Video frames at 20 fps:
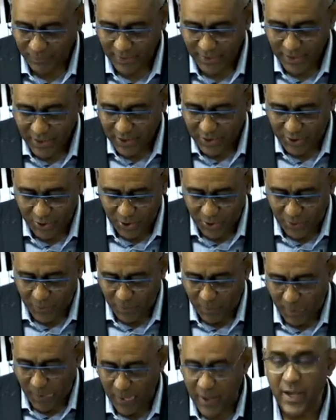So,
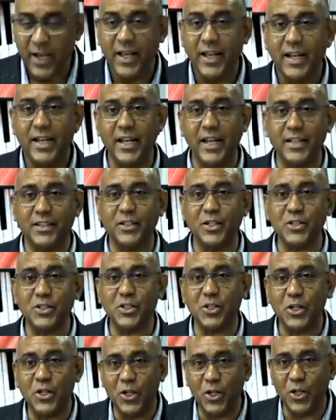let us
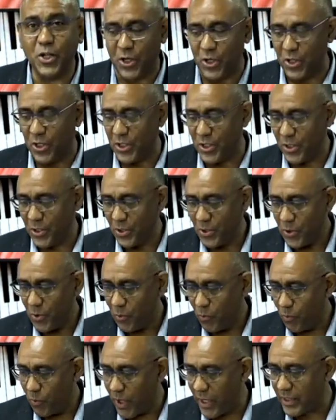learn
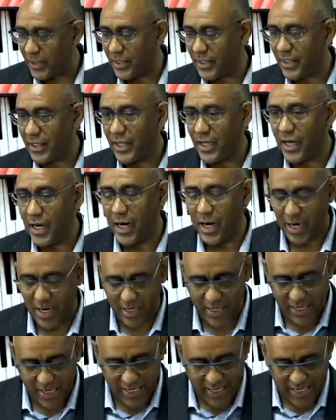what are
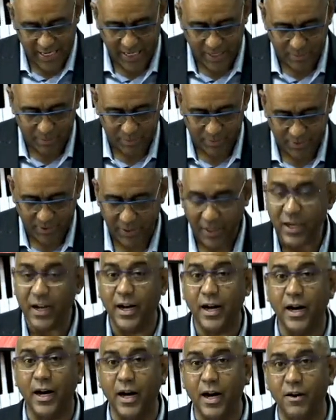the names
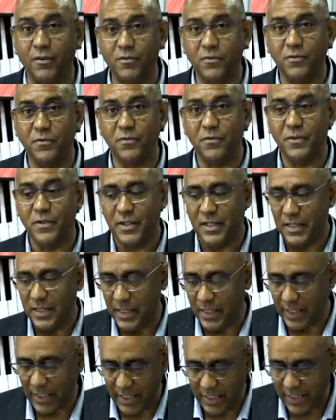of the
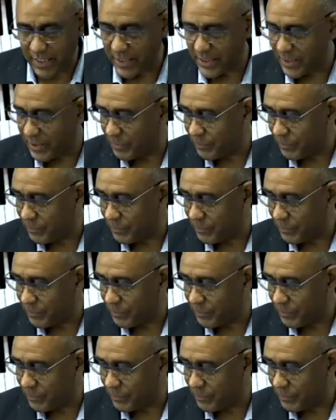keys.